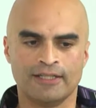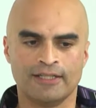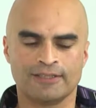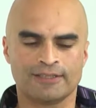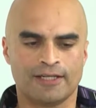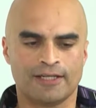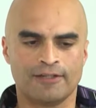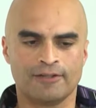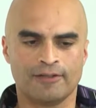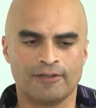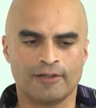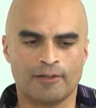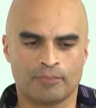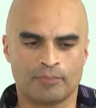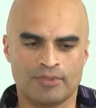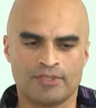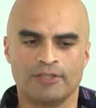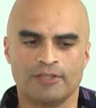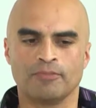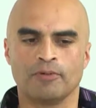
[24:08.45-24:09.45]
So
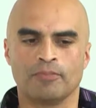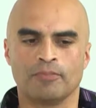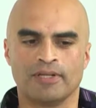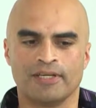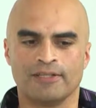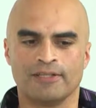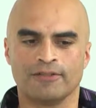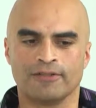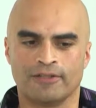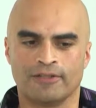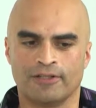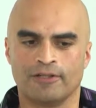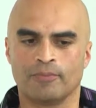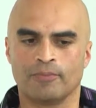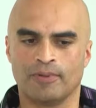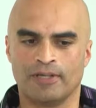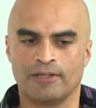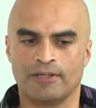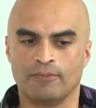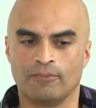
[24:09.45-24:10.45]
presumably you're going to
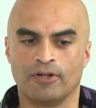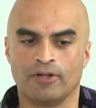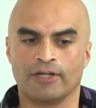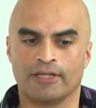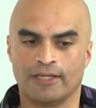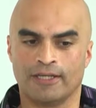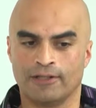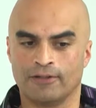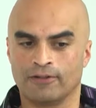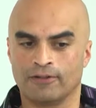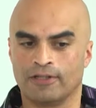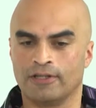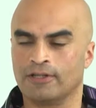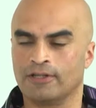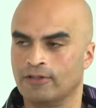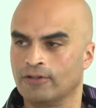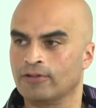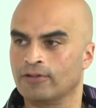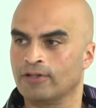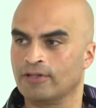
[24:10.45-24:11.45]
be working on
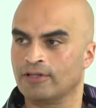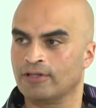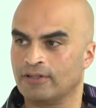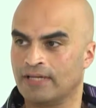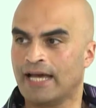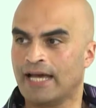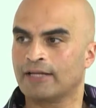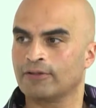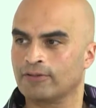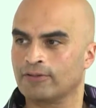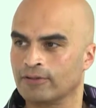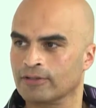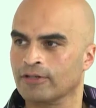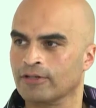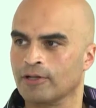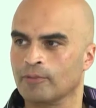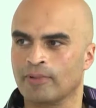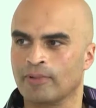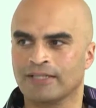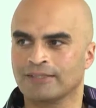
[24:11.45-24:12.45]
a ad hoc
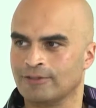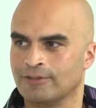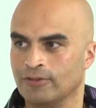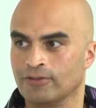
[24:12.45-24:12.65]
kind of basis.